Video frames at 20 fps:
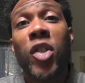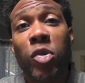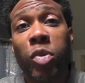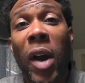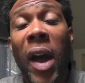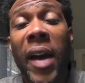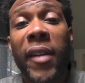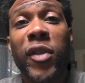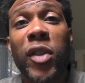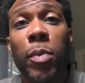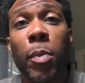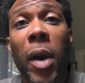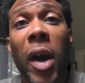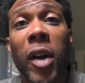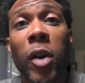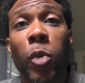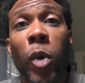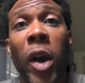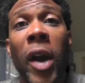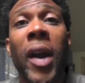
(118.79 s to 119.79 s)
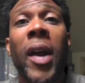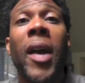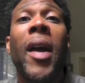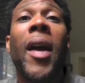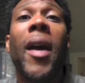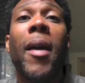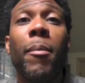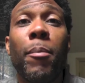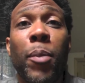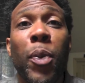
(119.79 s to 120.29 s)
drive to Monterey,
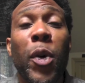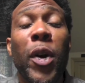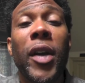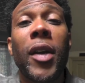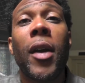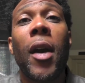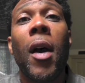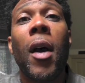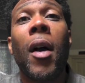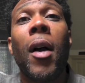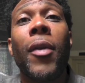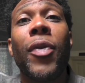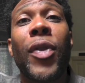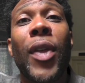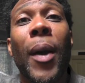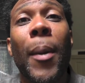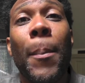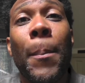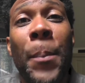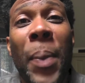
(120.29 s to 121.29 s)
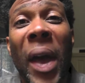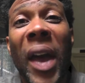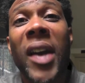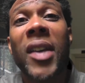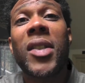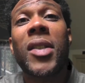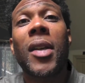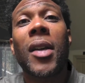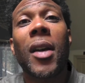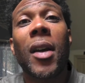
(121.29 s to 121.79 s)
and bring y'all the
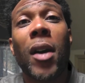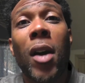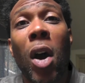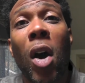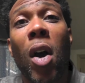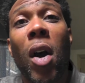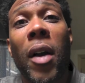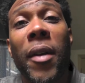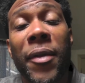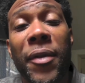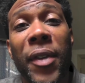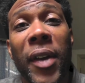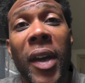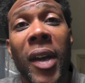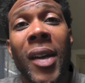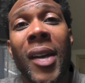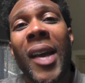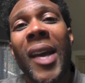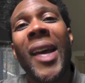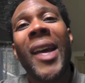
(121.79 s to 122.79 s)
best car event